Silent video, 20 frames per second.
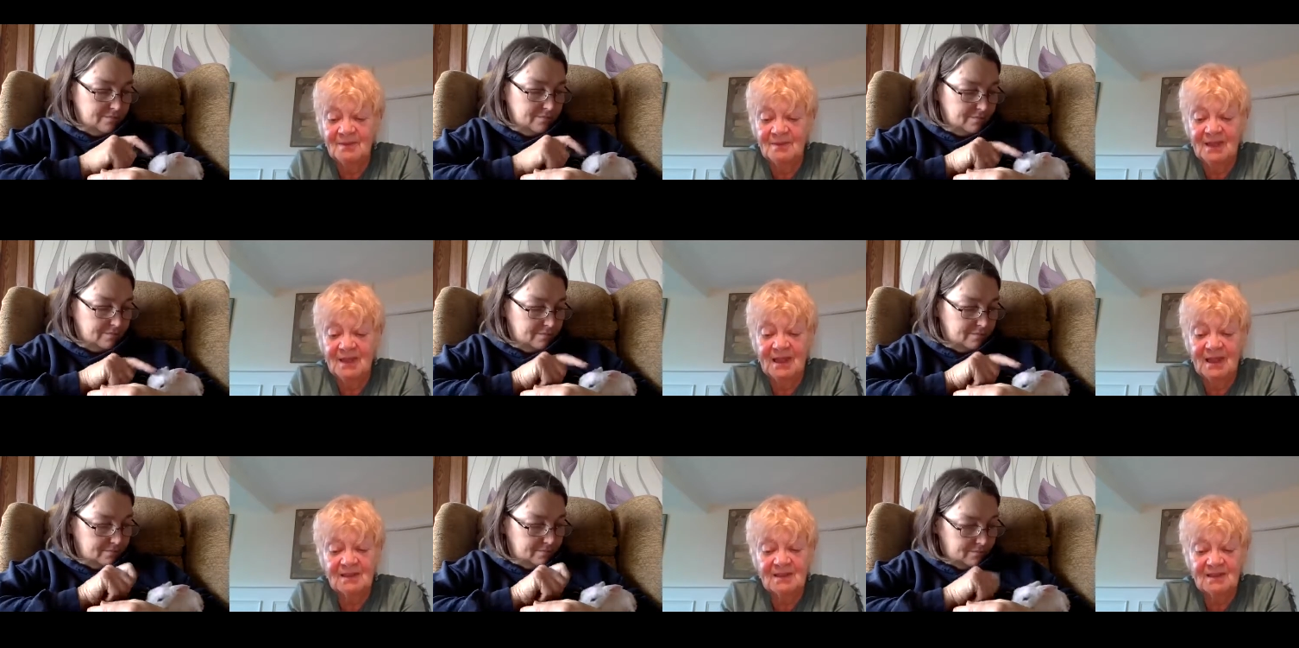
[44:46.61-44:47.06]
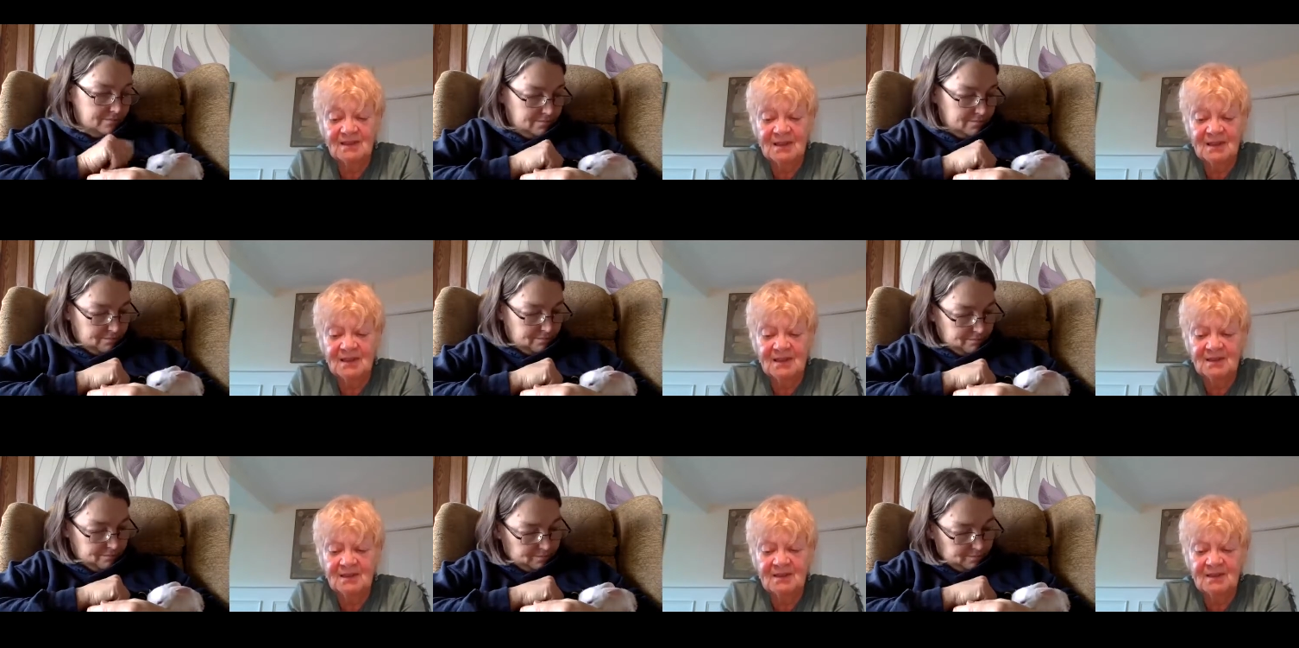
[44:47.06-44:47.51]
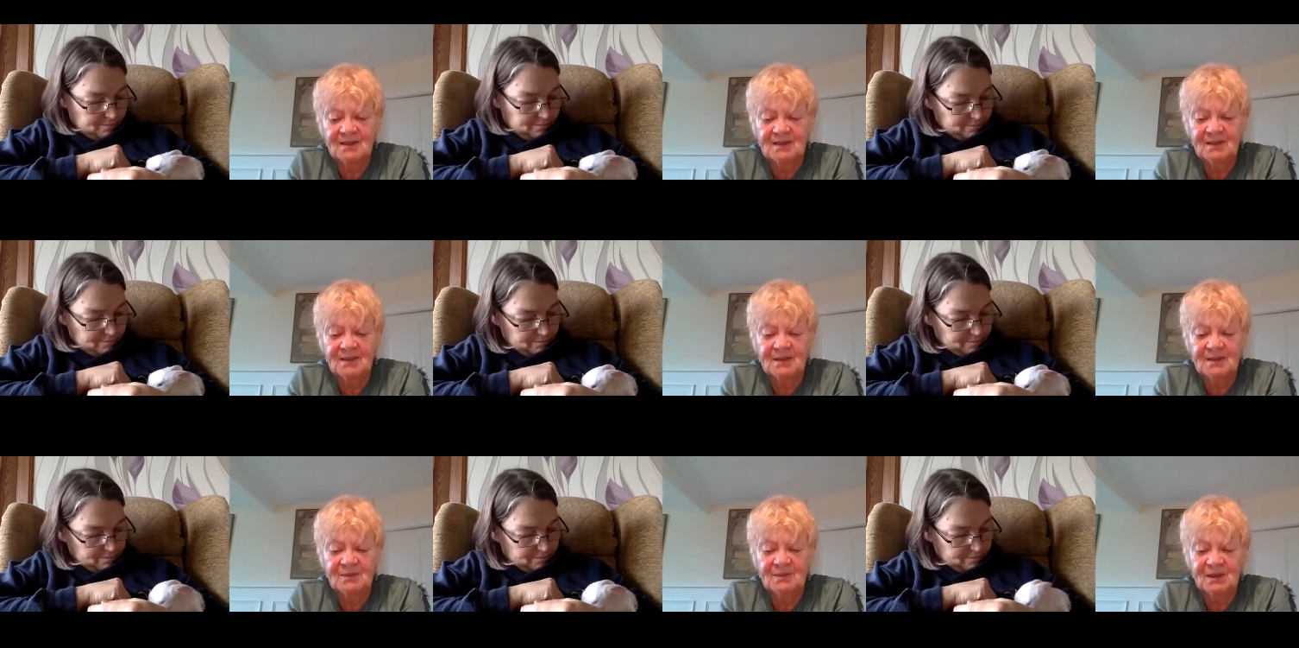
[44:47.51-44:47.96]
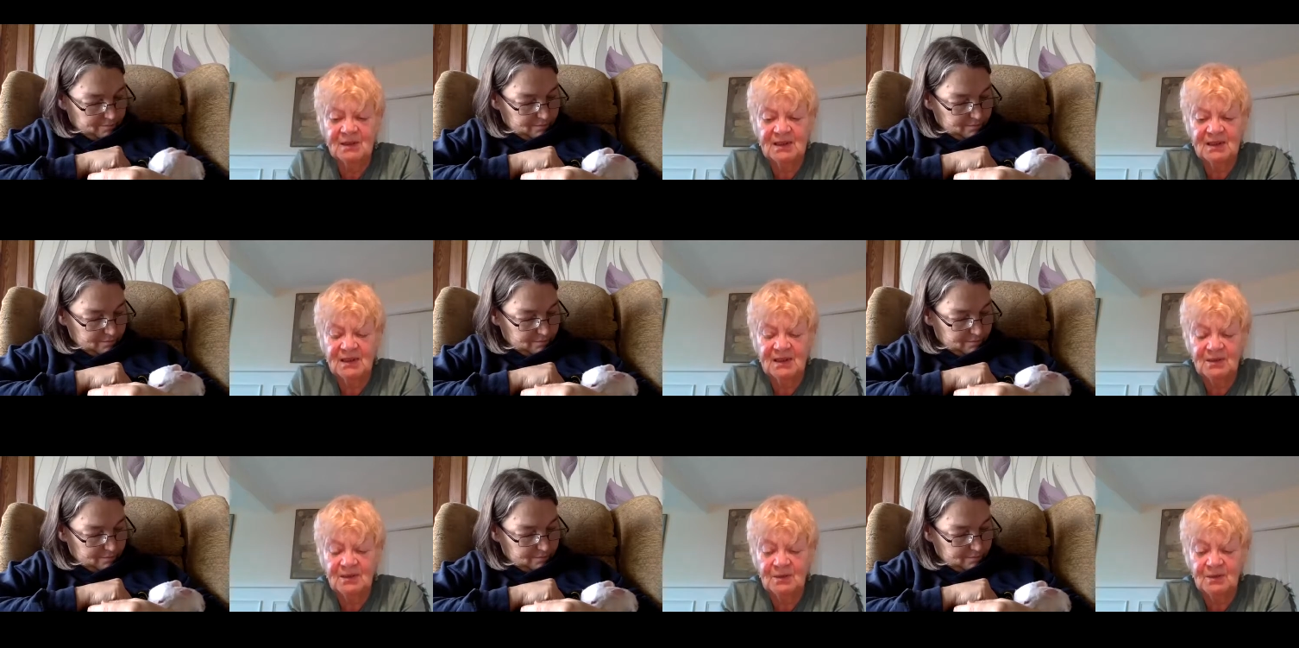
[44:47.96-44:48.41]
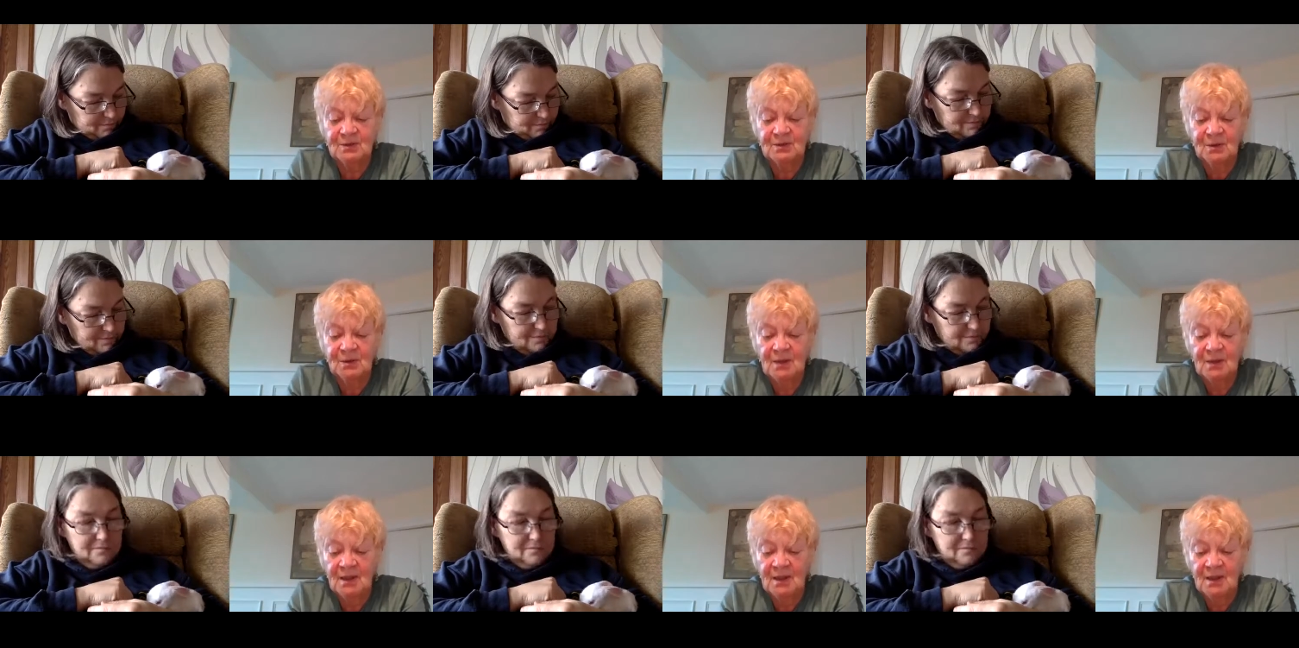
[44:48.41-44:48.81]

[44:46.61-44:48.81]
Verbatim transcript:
Speaker 1: can take a little time to get to.